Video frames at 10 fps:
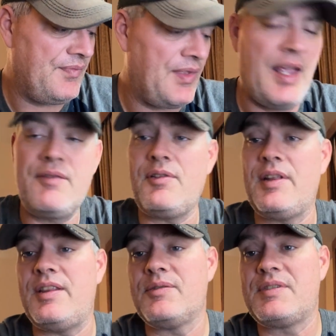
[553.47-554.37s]
thankfully,
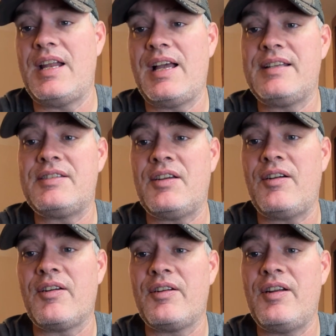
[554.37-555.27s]
those nights
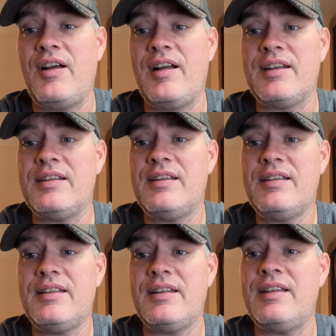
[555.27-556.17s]
are not
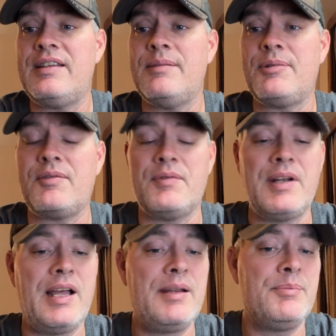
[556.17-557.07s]
the typical
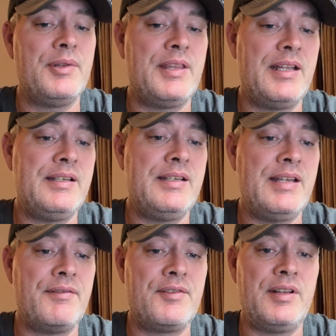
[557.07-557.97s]
night, but they
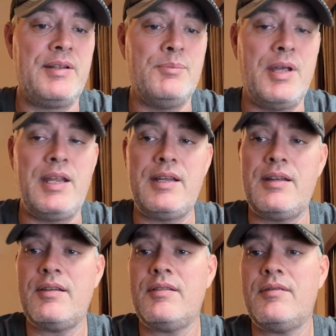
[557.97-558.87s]
definitely make
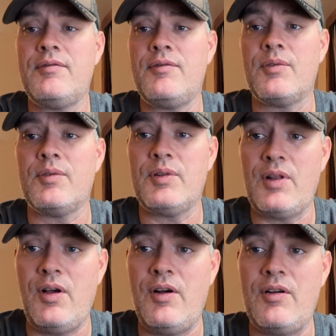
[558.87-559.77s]
for
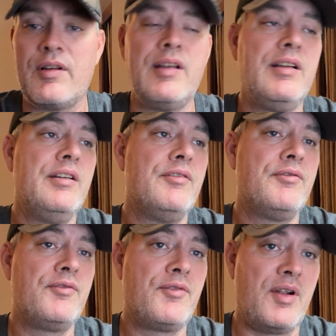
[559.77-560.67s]
long
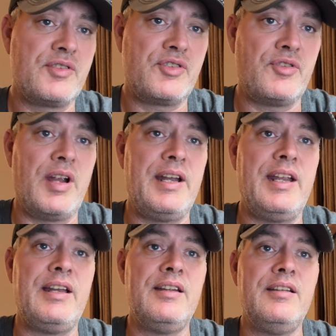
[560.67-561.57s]

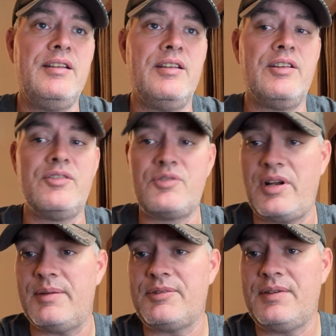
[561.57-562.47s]
frustrating
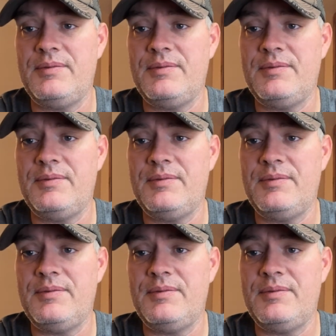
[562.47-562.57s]
trips.